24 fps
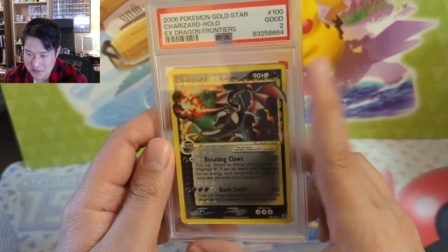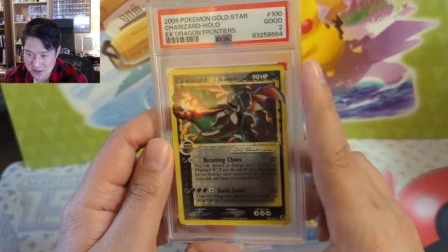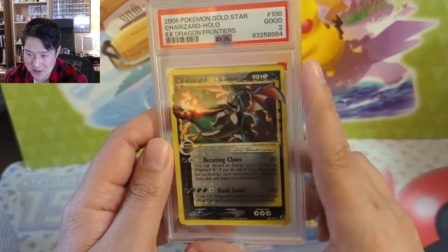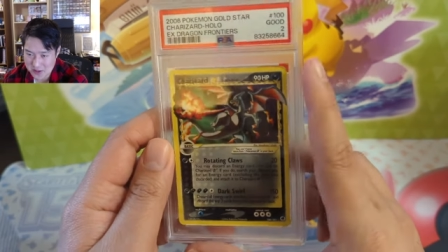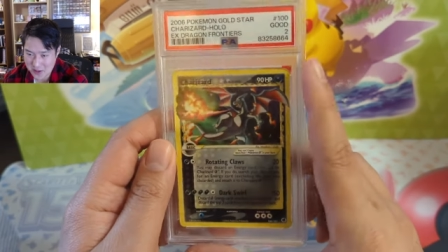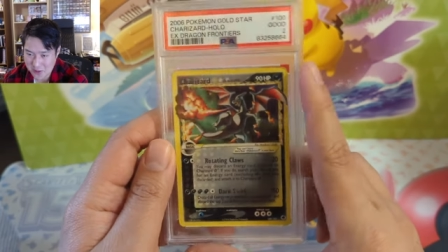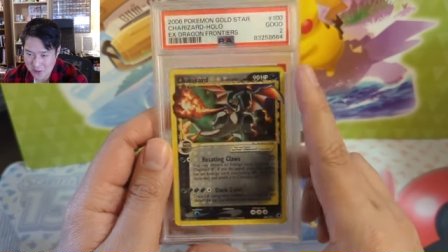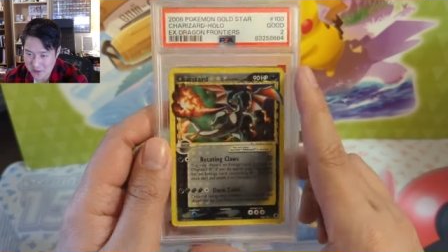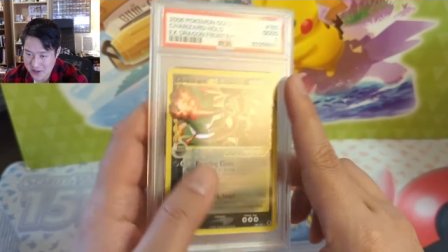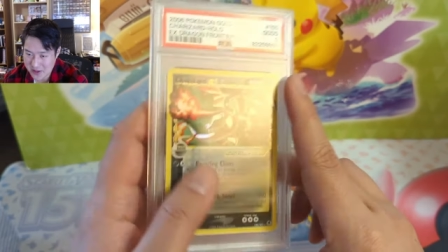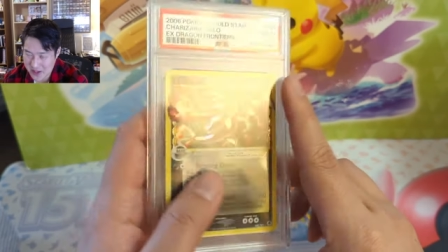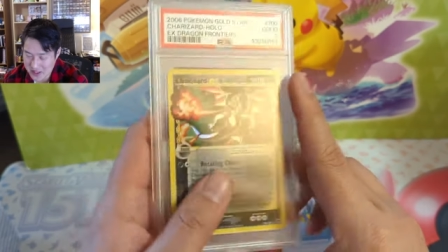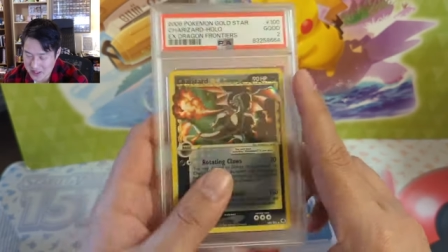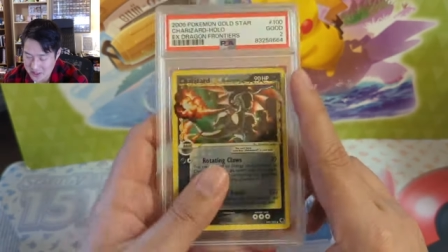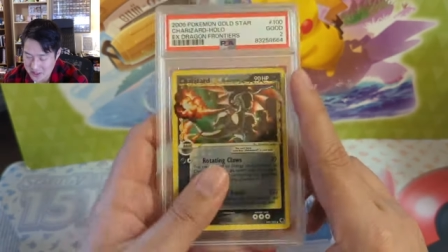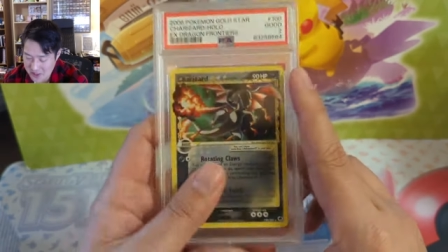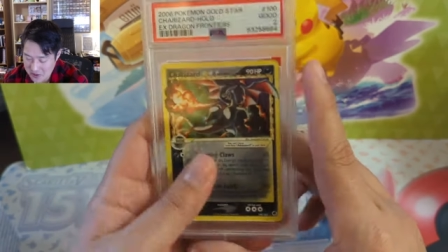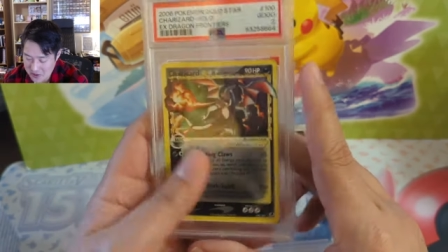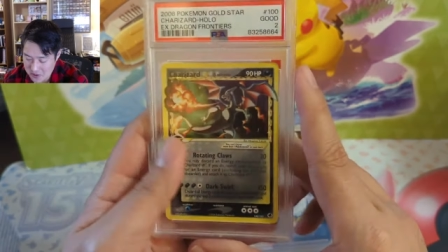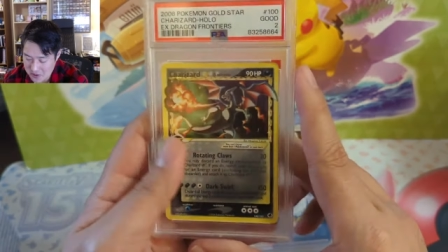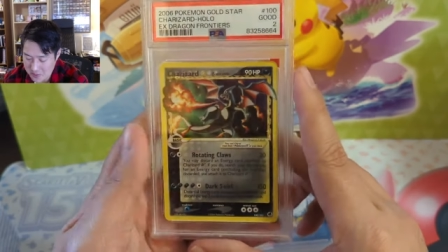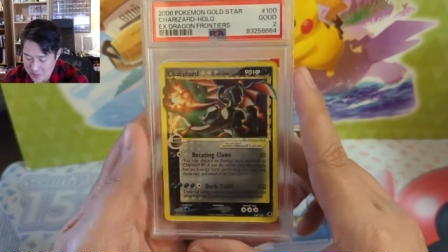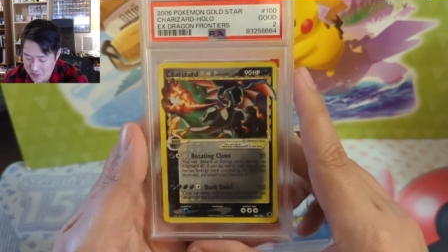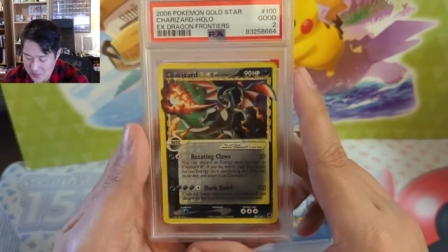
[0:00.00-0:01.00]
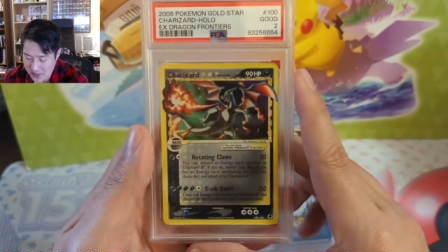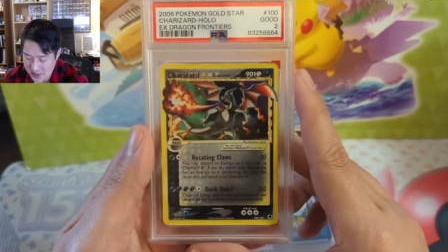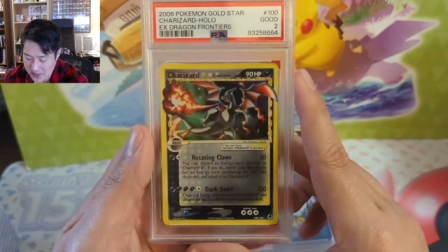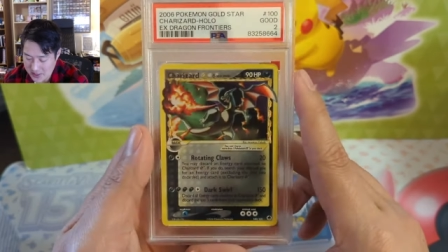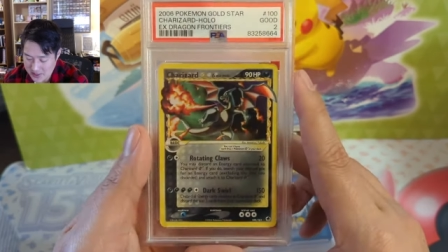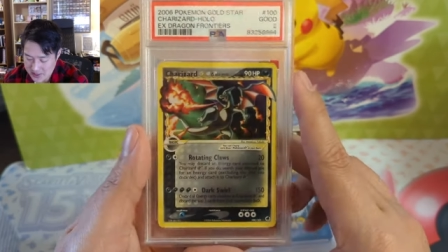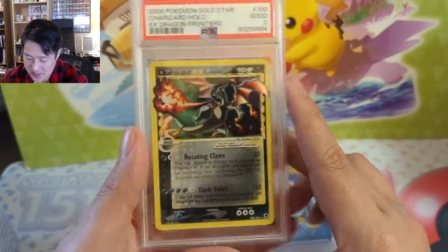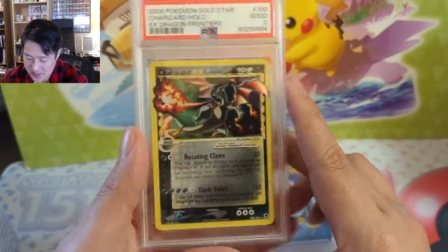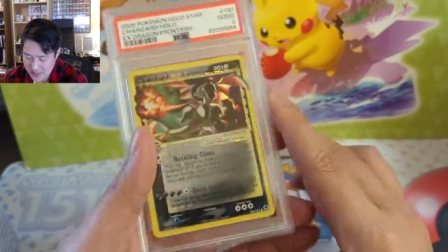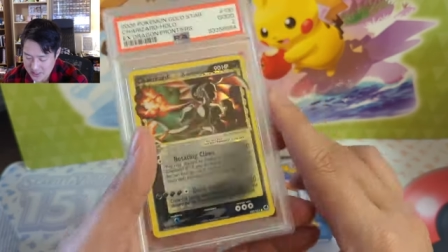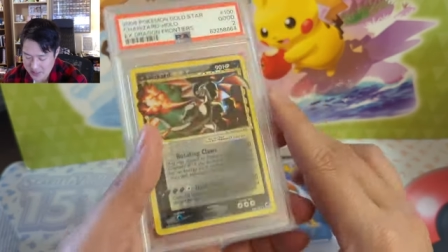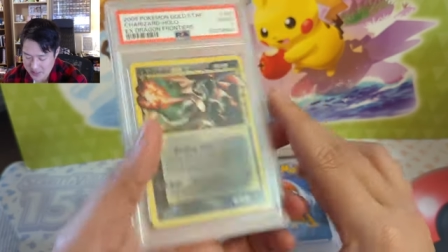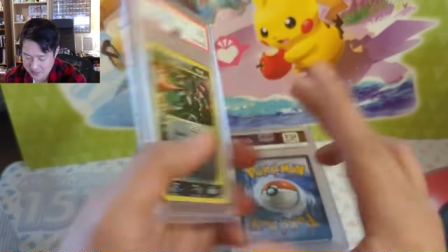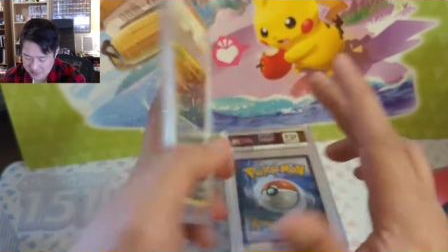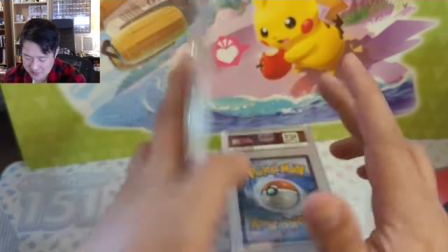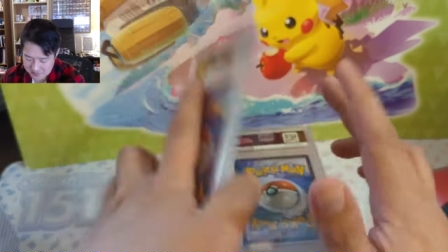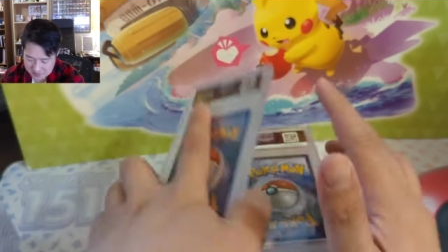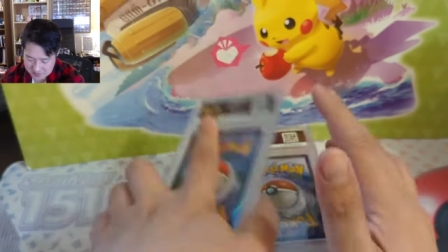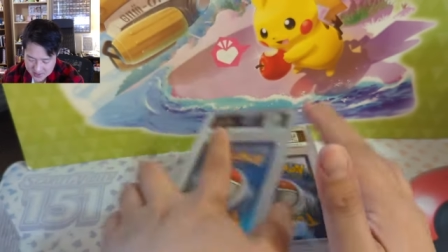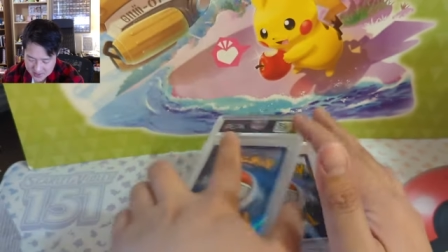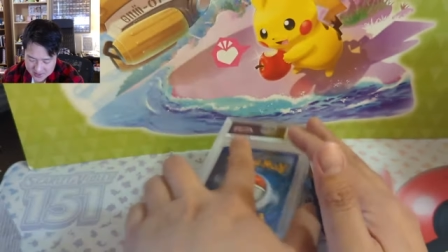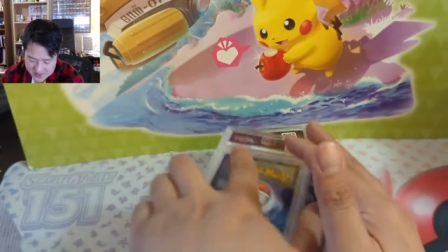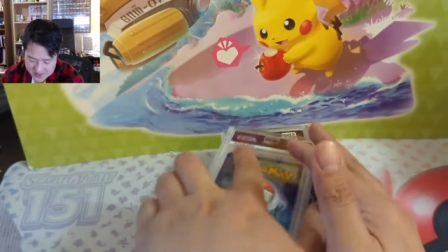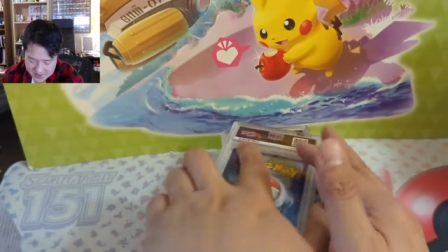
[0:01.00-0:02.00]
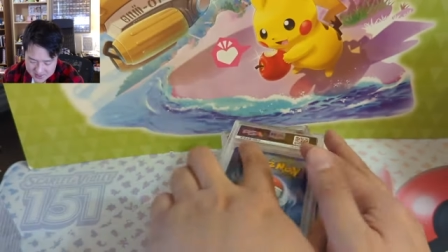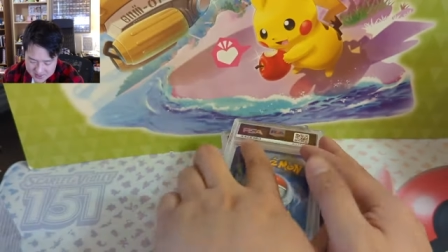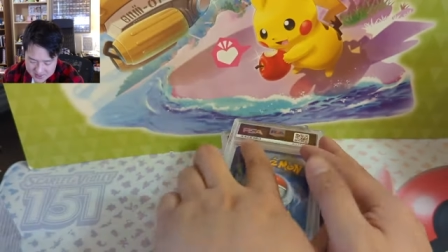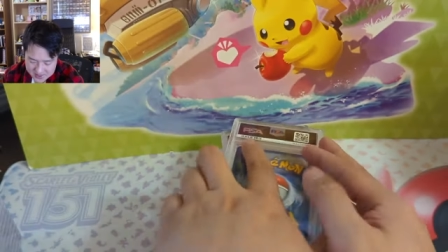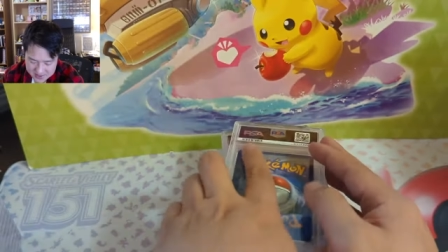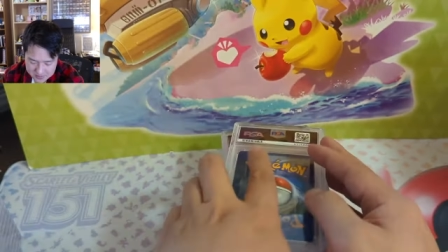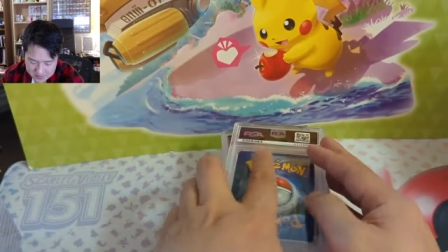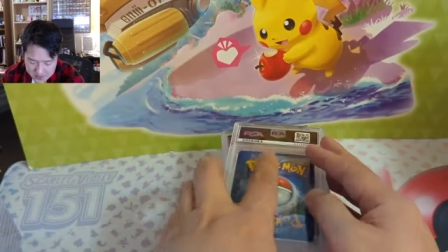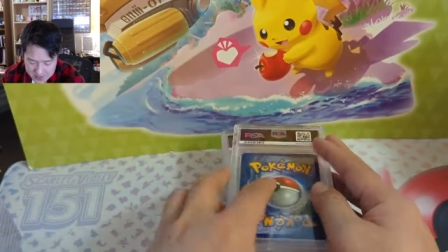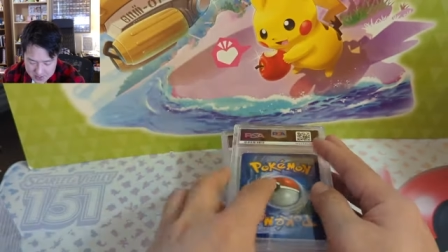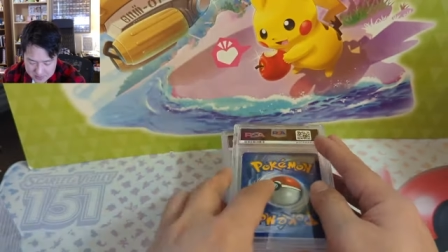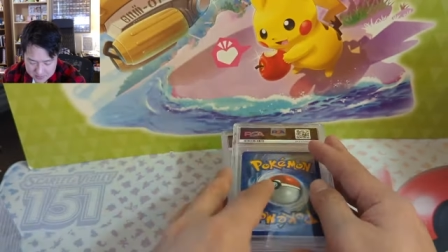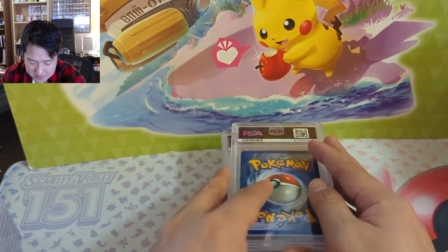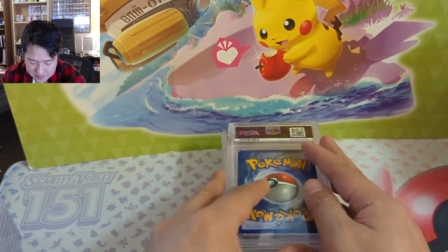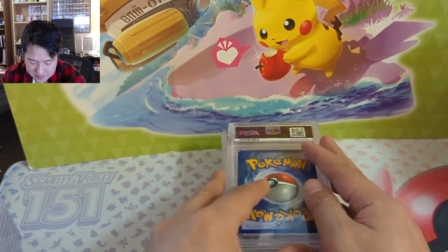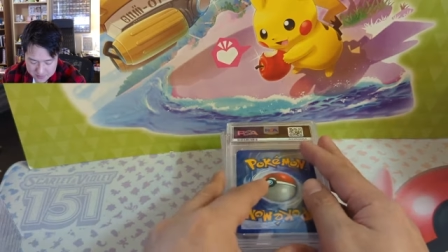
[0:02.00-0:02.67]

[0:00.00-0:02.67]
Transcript: so only a two, but uh, makes sense to me.